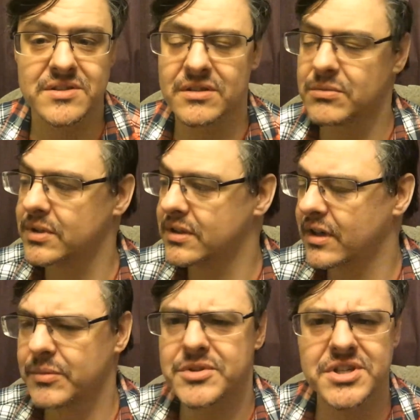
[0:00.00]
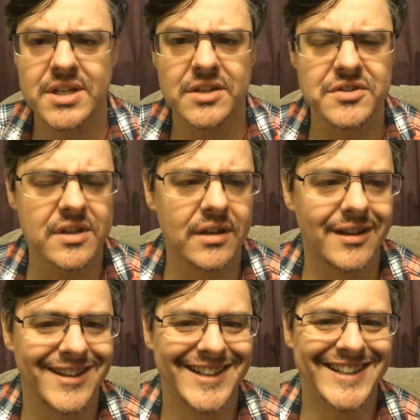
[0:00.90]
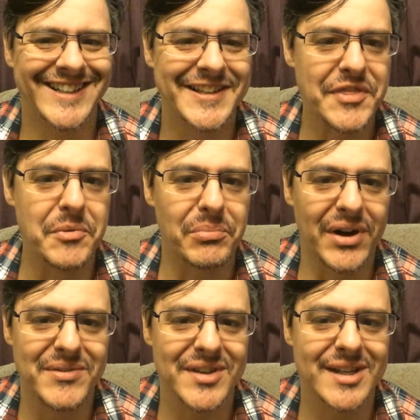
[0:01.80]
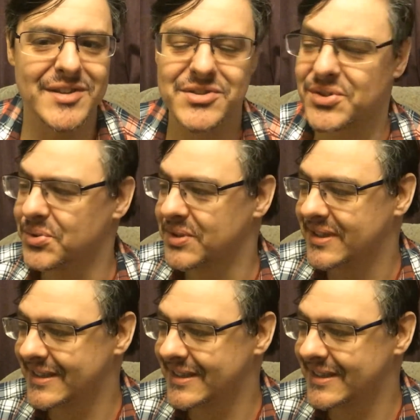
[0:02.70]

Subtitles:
So I was seen as the brave kid at school.